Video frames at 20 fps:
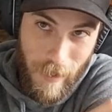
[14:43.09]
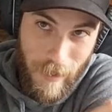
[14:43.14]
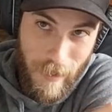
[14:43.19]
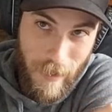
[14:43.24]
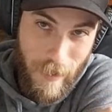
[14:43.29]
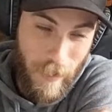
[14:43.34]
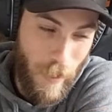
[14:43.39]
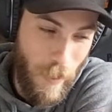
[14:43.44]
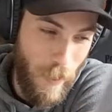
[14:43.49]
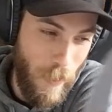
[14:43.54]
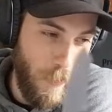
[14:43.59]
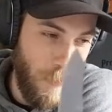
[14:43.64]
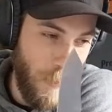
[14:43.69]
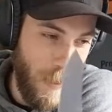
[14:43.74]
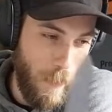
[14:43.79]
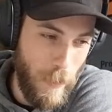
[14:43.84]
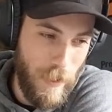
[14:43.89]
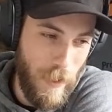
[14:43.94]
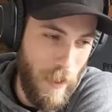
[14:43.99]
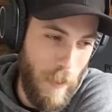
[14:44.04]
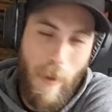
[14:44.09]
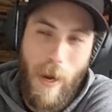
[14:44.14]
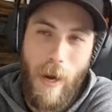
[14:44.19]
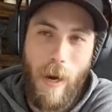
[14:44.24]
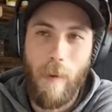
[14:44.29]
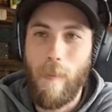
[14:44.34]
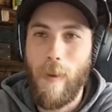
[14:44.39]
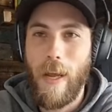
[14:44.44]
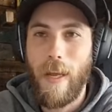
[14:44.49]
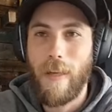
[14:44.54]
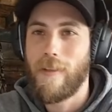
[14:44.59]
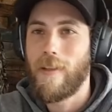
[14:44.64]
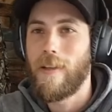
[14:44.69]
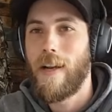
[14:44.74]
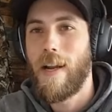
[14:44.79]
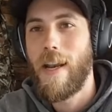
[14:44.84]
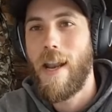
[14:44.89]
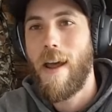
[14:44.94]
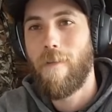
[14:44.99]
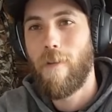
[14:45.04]
so it was Dope. a pair of pants
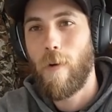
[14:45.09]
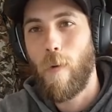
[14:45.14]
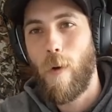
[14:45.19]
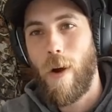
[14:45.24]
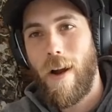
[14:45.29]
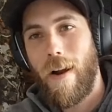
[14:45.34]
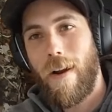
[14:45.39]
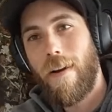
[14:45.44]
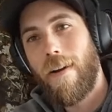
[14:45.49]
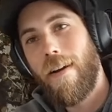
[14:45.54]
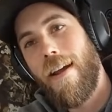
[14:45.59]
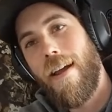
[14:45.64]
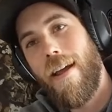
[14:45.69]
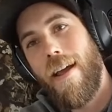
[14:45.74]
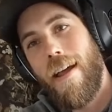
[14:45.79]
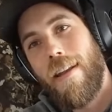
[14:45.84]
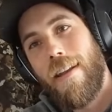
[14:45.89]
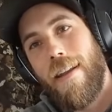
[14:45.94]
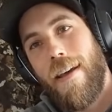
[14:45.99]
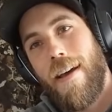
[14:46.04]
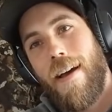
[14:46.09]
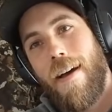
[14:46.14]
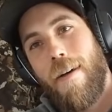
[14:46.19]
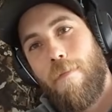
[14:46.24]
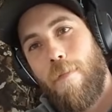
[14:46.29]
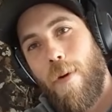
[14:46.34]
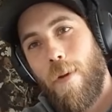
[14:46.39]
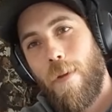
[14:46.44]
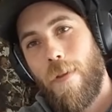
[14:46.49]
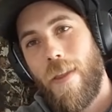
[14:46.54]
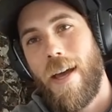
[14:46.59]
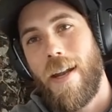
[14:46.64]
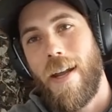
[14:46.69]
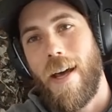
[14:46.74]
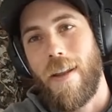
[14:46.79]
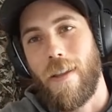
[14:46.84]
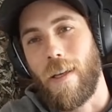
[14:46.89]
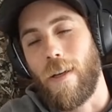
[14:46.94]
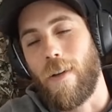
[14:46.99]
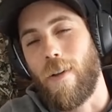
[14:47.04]
that I never wear, and uh, pulled that
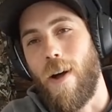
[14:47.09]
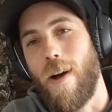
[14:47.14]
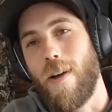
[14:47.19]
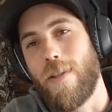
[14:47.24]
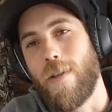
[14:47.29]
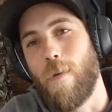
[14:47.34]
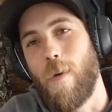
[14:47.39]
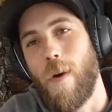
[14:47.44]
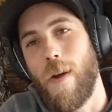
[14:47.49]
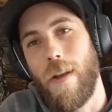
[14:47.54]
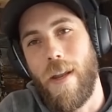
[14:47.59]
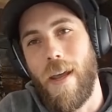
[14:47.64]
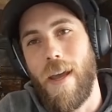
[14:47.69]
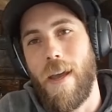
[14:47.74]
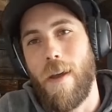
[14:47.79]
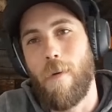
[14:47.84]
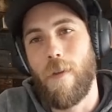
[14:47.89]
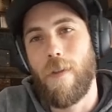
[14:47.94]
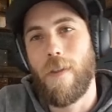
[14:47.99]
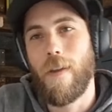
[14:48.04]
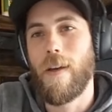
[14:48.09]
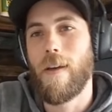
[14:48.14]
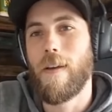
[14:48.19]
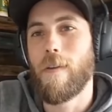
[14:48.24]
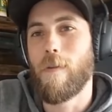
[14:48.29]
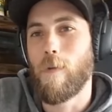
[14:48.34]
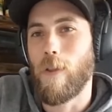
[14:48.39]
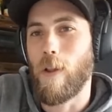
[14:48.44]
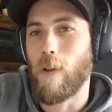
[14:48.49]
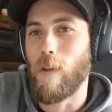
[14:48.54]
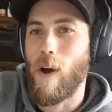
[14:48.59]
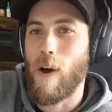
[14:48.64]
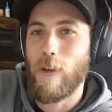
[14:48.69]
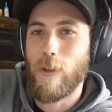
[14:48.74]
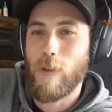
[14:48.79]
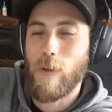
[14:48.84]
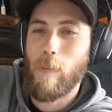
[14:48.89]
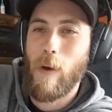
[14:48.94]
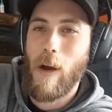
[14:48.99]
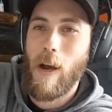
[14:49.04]
out of the closet one day when the the
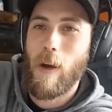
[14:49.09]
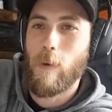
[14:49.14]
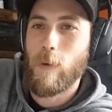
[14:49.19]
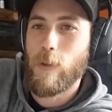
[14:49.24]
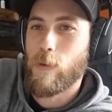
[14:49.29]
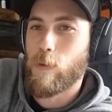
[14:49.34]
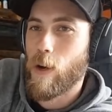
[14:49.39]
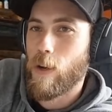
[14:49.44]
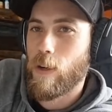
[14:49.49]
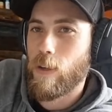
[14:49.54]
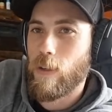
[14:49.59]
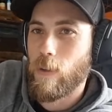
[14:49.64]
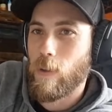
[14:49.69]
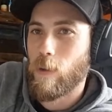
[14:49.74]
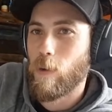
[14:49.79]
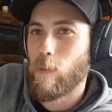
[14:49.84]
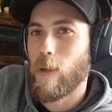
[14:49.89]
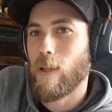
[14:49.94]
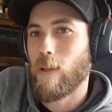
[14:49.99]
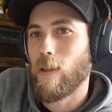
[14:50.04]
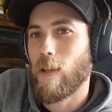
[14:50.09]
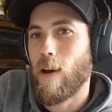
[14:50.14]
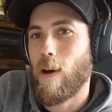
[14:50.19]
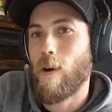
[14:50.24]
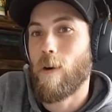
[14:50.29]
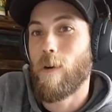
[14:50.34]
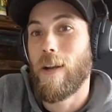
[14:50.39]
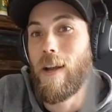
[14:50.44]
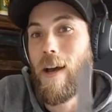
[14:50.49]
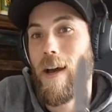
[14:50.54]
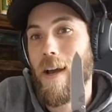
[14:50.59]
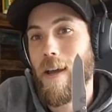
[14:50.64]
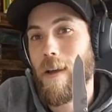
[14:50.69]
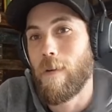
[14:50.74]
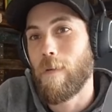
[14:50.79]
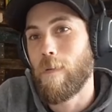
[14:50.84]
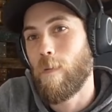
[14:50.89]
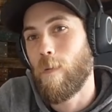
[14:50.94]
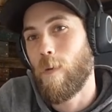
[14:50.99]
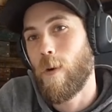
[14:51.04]
laundry pile was running a little bit low, and
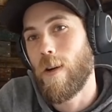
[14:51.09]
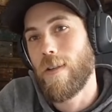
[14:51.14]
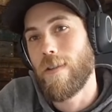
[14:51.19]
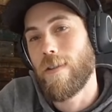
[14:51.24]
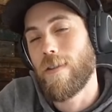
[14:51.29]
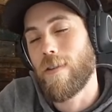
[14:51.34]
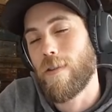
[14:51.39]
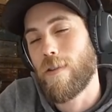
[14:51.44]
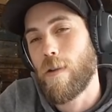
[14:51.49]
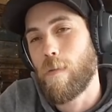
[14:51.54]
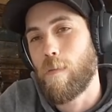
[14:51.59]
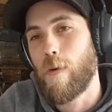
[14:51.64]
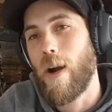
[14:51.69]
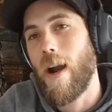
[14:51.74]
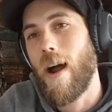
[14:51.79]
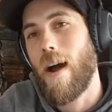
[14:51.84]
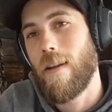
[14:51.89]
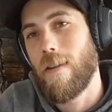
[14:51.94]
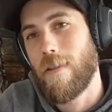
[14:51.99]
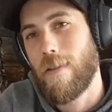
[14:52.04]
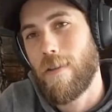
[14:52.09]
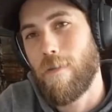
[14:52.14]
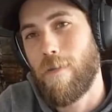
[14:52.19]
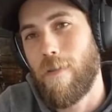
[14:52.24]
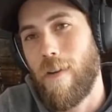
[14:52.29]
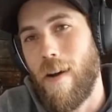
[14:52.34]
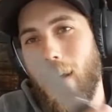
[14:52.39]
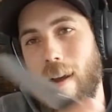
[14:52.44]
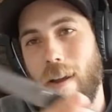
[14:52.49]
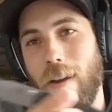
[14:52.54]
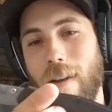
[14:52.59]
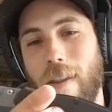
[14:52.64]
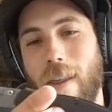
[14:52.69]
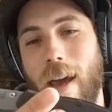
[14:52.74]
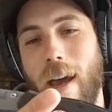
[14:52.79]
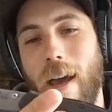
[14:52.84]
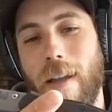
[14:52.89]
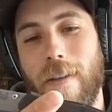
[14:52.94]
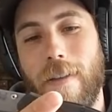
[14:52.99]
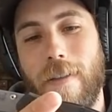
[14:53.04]
I was surprised to find
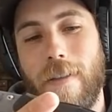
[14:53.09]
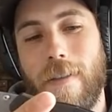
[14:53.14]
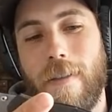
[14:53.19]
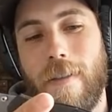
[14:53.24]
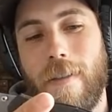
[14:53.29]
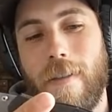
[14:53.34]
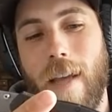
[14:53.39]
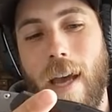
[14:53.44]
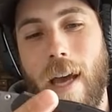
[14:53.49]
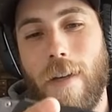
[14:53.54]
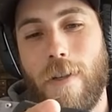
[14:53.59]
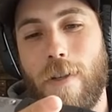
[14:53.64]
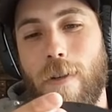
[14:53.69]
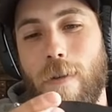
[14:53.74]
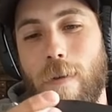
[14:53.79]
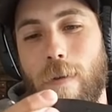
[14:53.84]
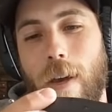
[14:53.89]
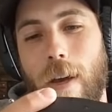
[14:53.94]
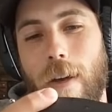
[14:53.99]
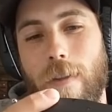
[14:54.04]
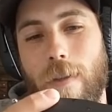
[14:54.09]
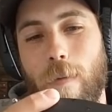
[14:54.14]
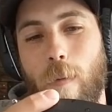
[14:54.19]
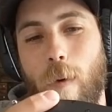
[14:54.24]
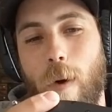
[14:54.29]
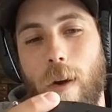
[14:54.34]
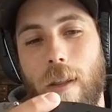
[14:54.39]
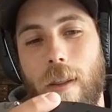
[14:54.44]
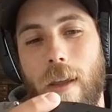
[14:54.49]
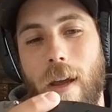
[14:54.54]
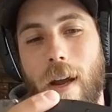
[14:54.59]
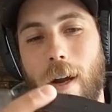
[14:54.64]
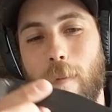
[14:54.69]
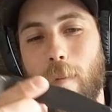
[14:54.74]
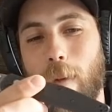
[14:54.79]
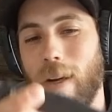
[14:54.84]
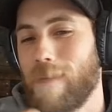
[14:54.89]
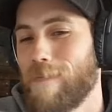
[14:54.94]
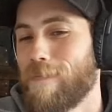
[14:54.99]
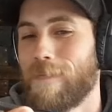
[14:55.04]
that Dash 2001 in there.
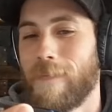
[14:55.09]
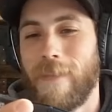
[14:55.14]
But